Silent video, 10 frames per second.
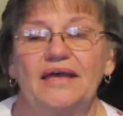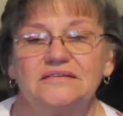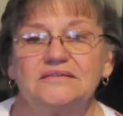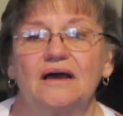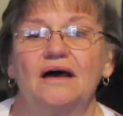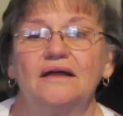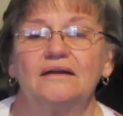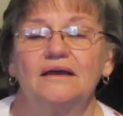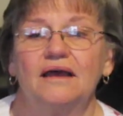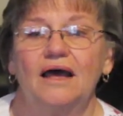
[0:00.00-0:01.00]
passed
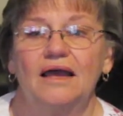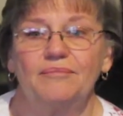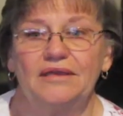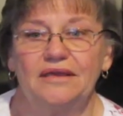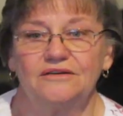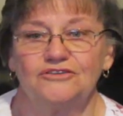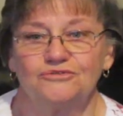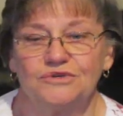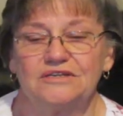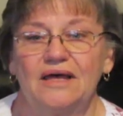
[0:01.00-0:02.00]
on, I began
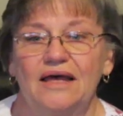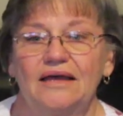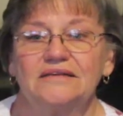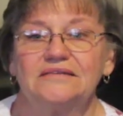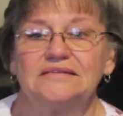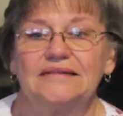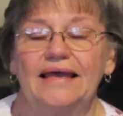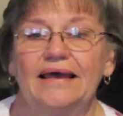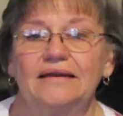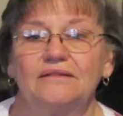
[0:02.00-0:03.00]
to realize
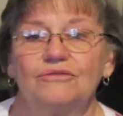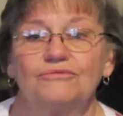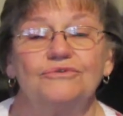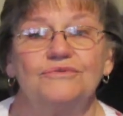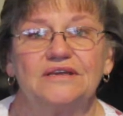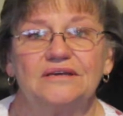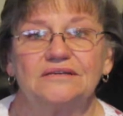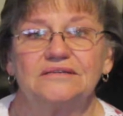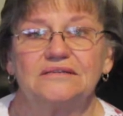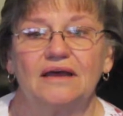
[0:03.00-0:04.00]
that through
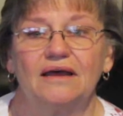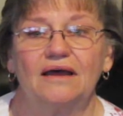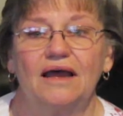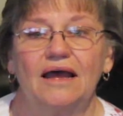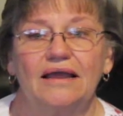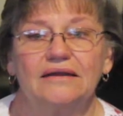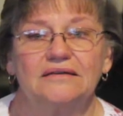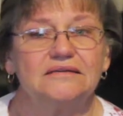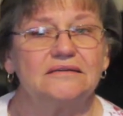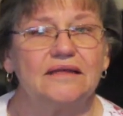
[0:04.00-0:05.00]
this, I
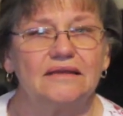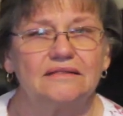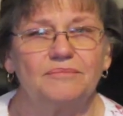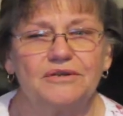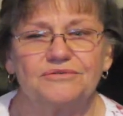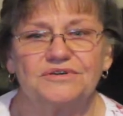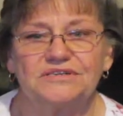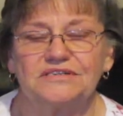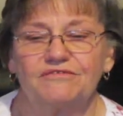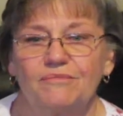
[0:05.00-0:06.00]
didn't like the
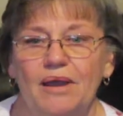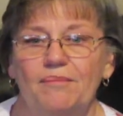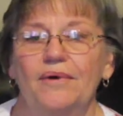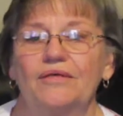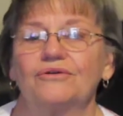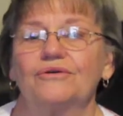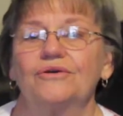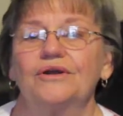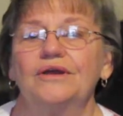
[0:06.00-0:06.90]
bitterness of my mother.